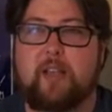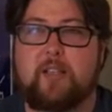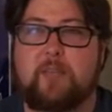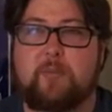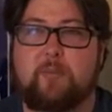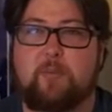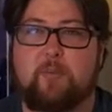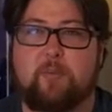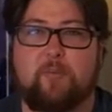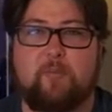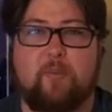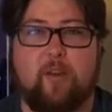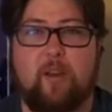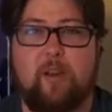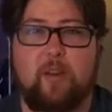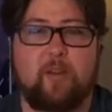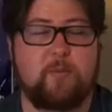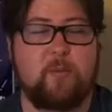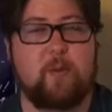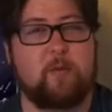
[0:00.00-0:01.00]
It's been
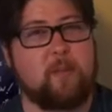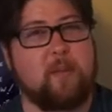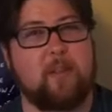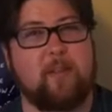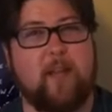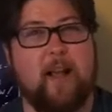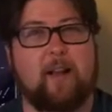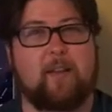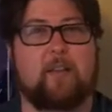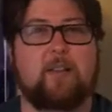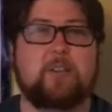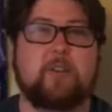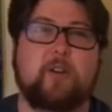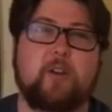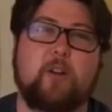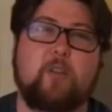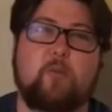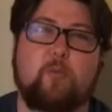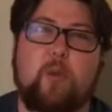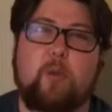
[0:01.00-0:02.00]
a really lackluster
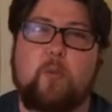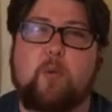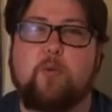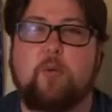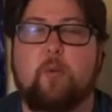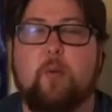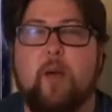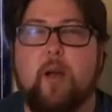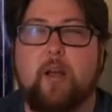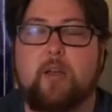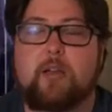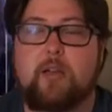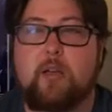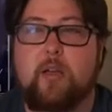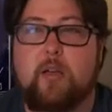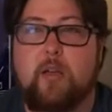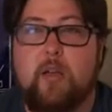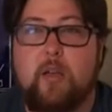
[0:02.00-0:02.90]
year for me movie-wise.